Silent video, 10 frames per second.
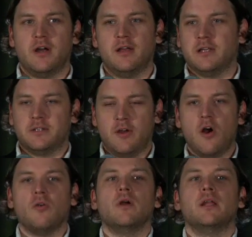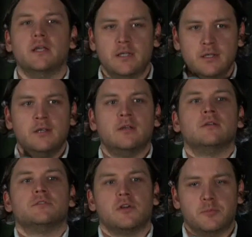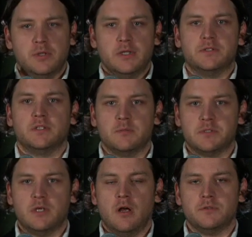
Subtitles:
Like, they already start policing themselves.